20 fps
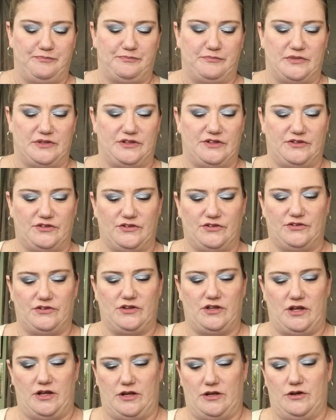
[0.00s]
But this is
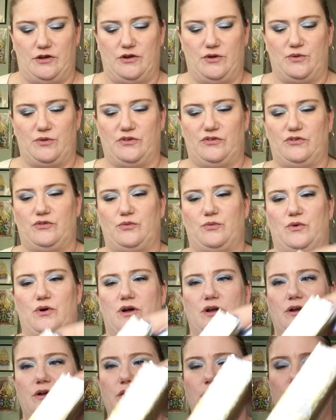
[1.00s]
the newest
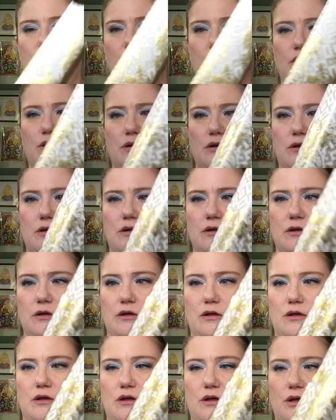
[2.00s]
one,
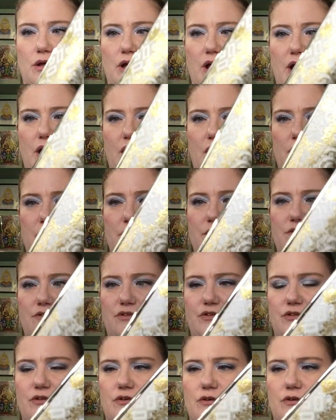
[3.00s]
and